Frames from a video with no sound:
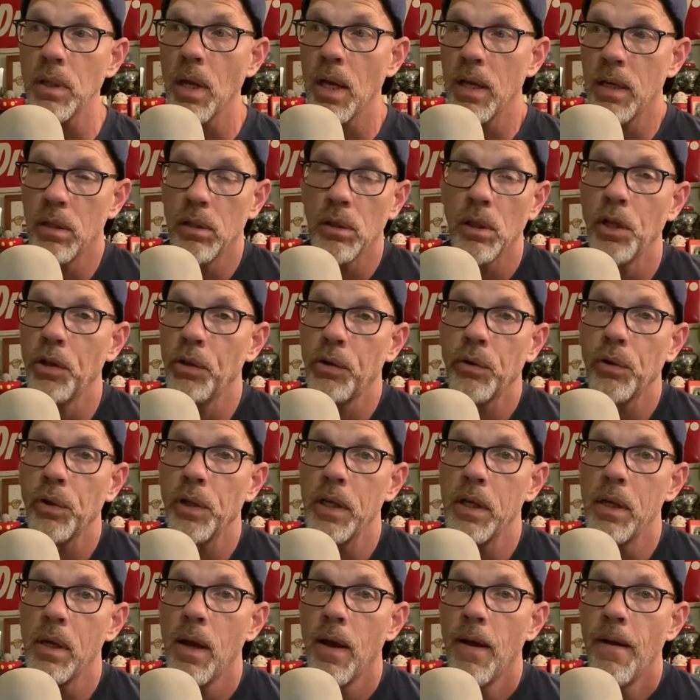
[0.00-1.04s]
And
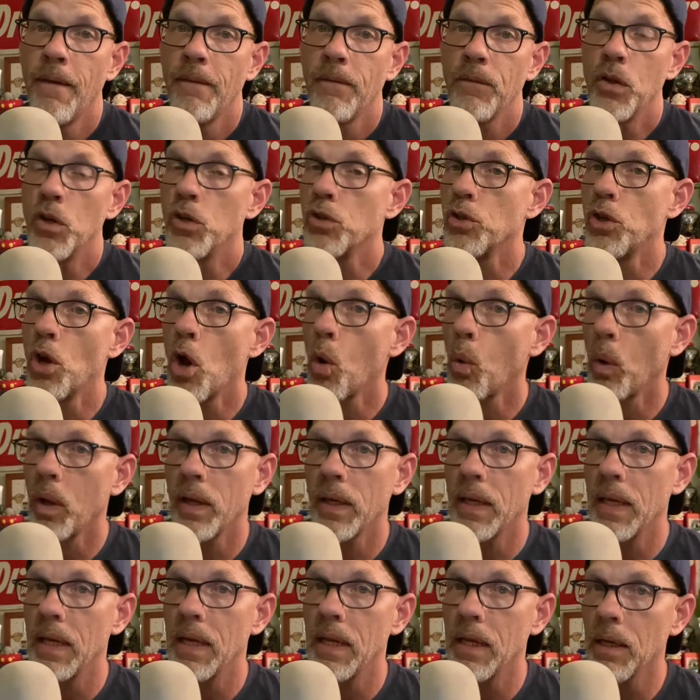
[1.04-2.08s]
literally, there's no way of
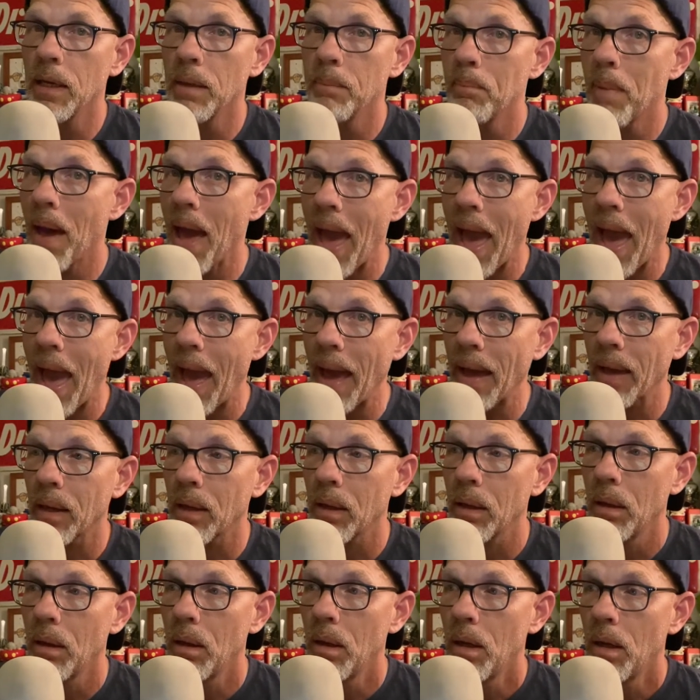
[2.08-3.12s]
getting it back